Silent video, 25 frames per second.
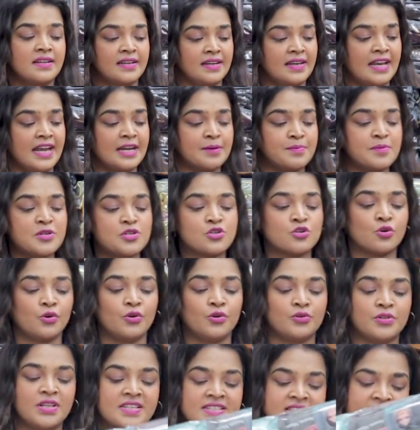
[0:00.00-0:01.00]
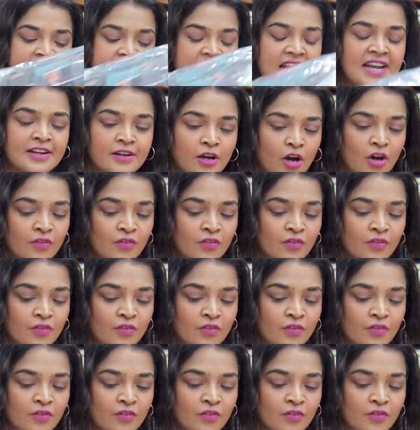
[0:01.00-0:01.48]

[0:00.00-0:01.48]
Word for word: let me show you the set